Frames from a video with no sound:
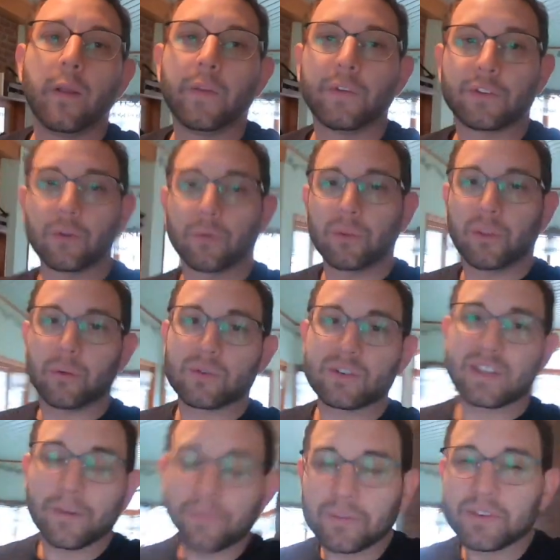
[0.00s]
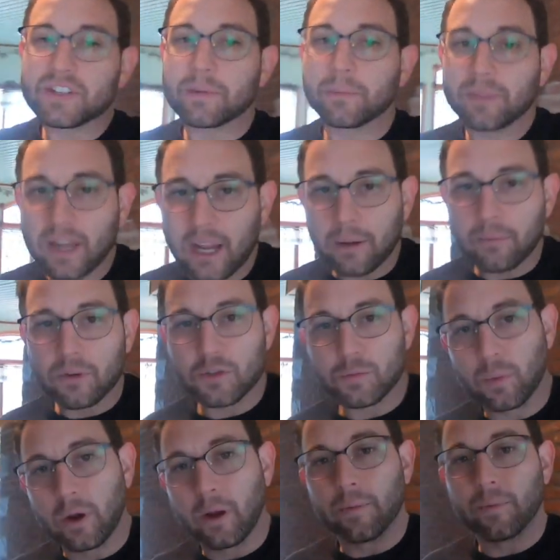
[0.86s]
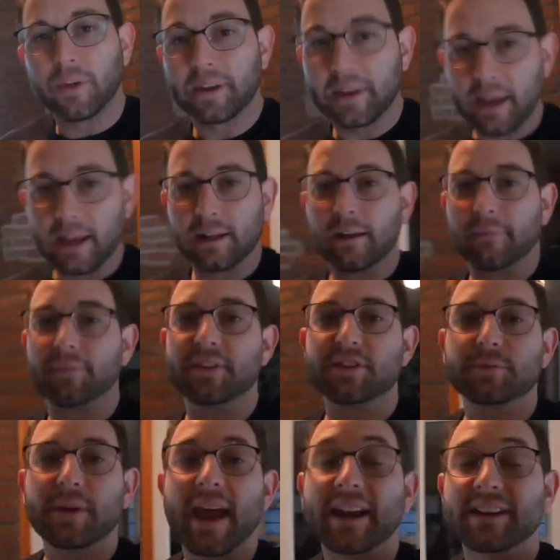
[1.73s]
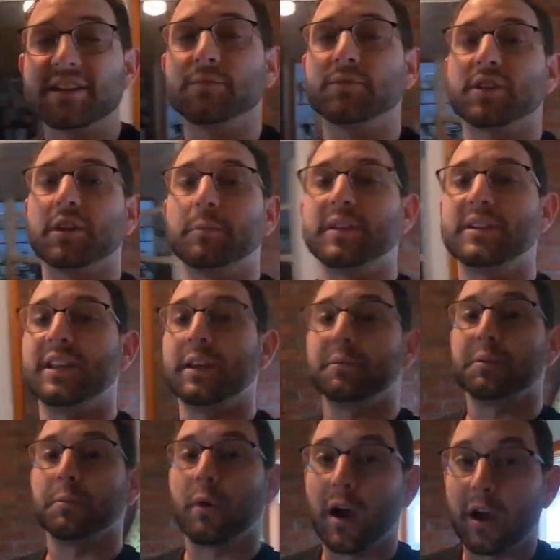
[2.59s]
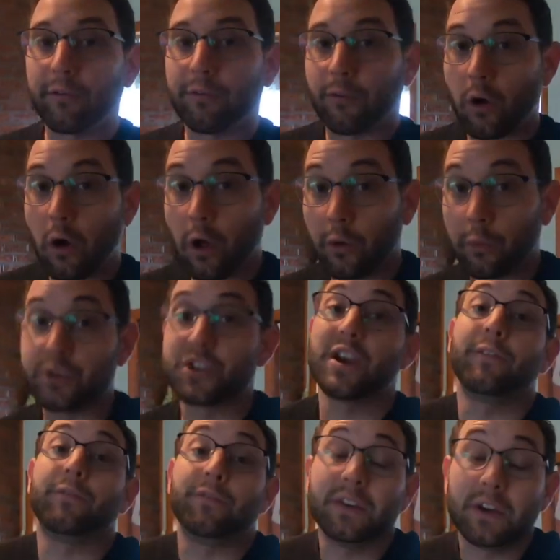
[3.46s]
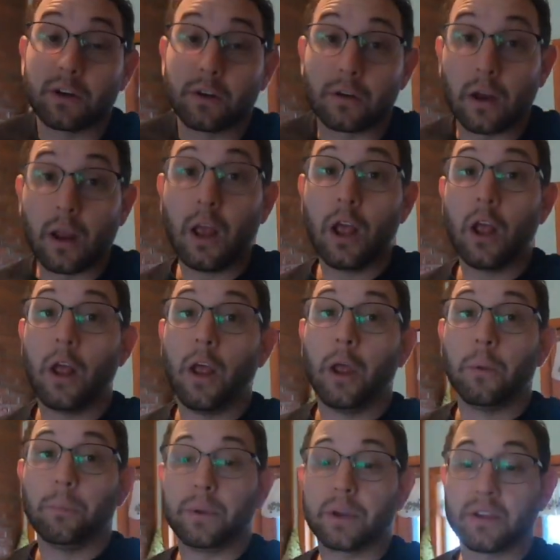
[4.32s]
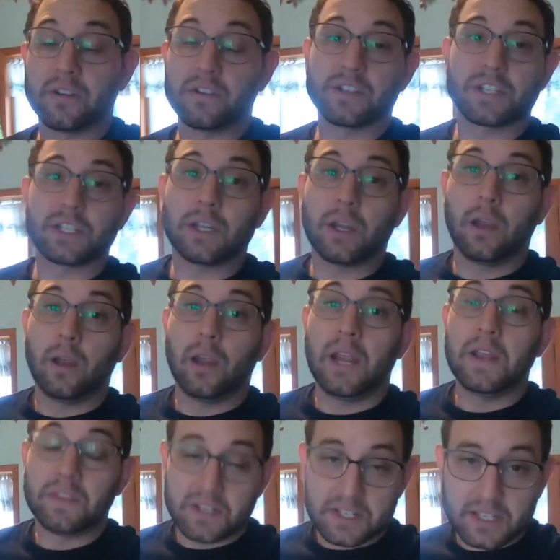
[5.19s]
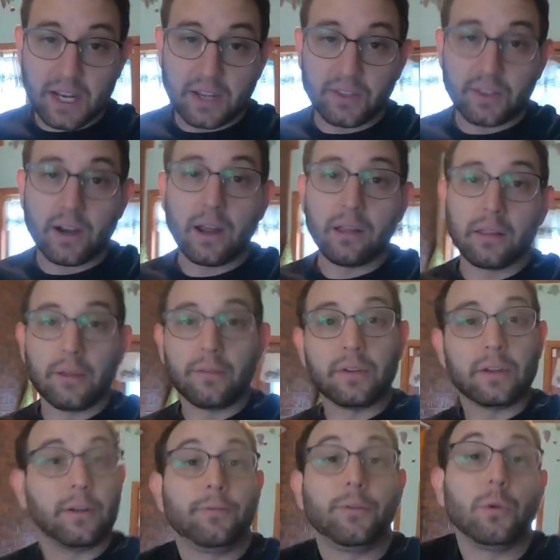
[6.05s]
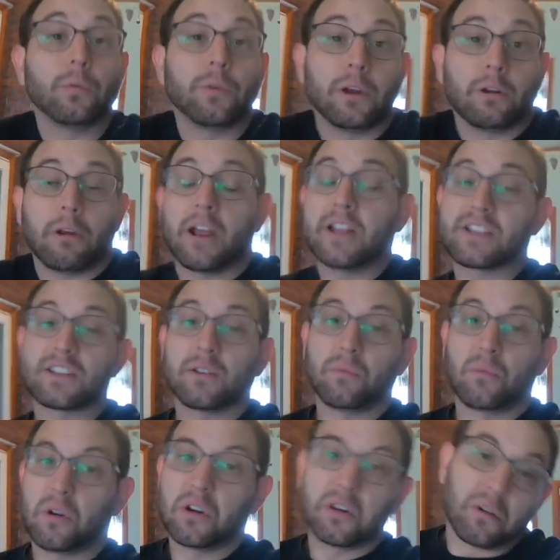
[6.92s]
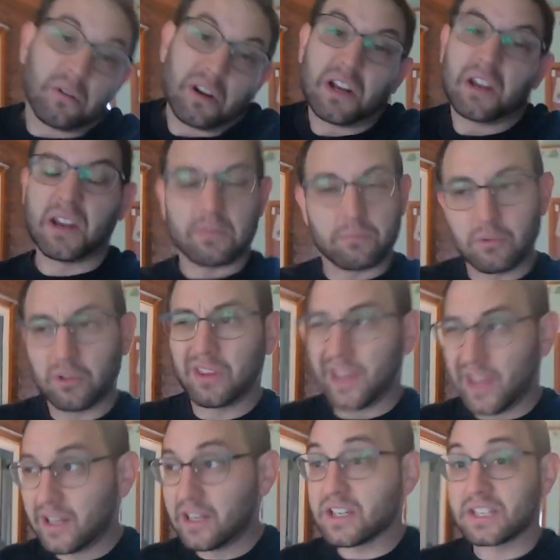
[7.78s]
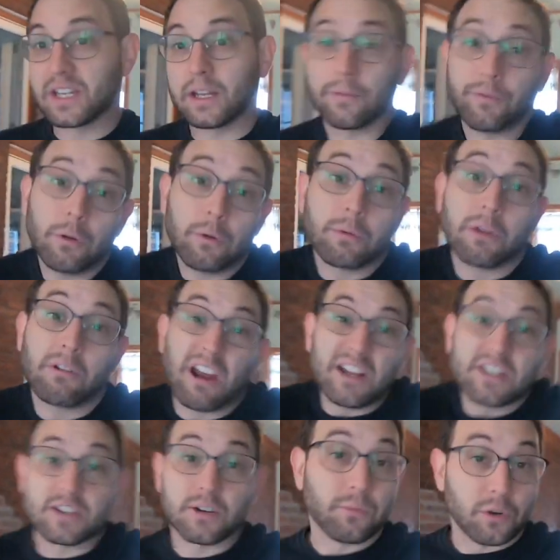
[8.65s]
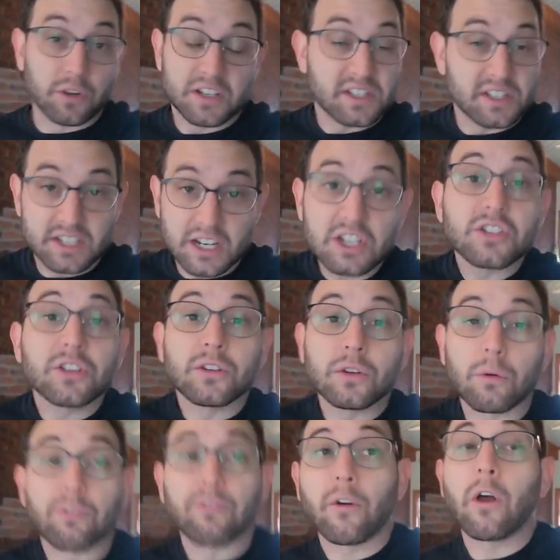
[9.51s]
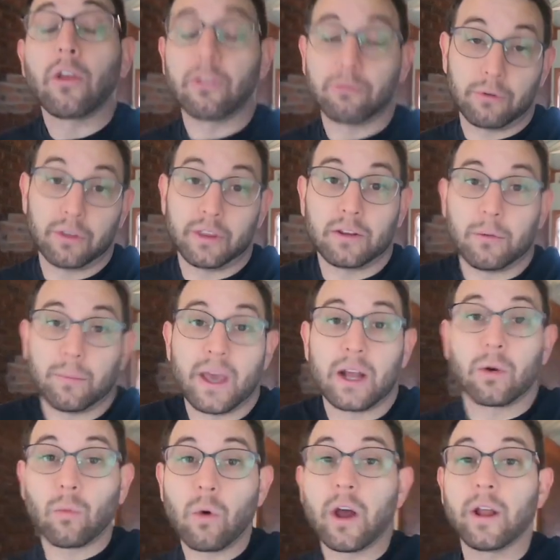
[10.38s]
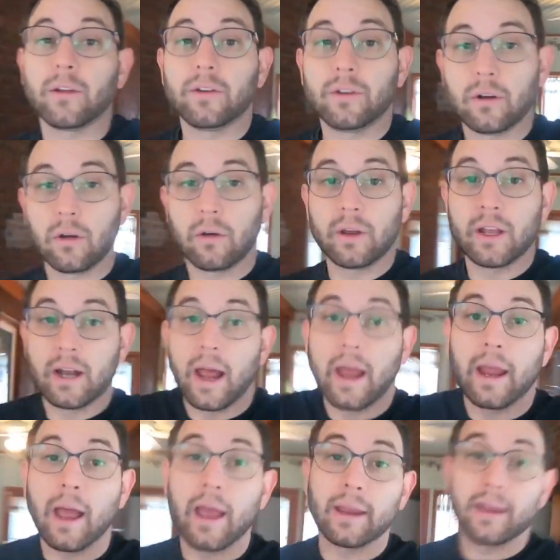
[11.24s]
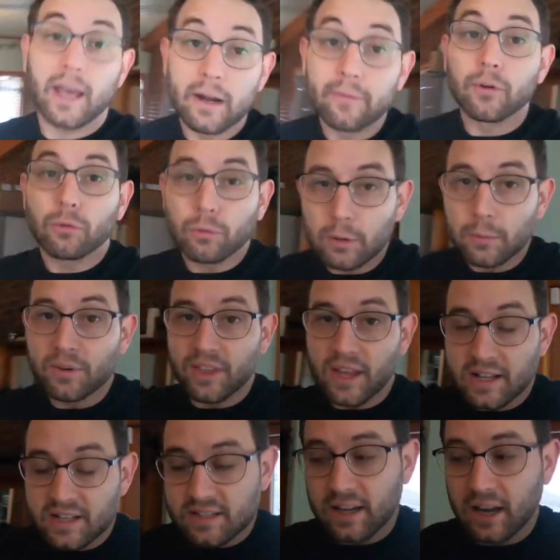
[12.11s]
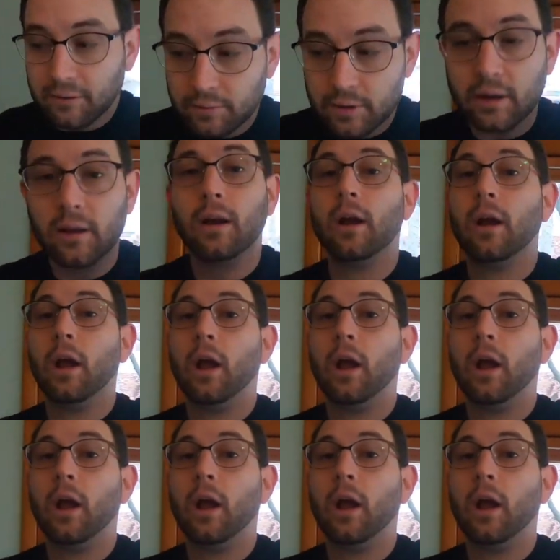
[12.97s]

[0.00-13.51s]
So there was definitely some damage, but again, if this accident was going to be deemed my fault, which I feared, because in the state that I live in, if you rear end someone, or really any state, if you rear end someone, it's essentially your fault, really, no matter what, you know, and I kind of agree with that statement.